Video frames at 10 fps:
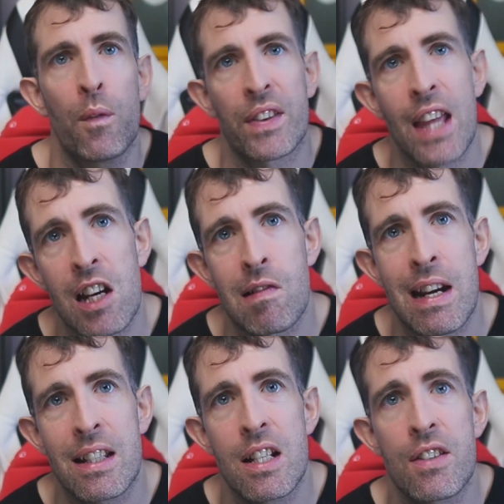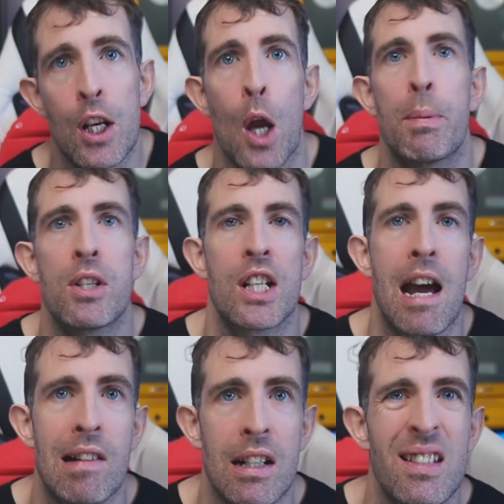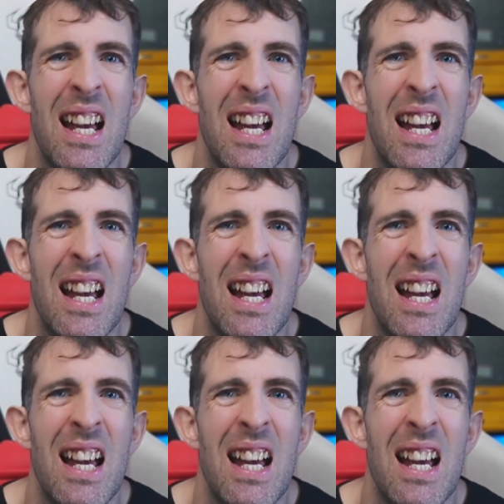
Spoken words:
decorators and open generics.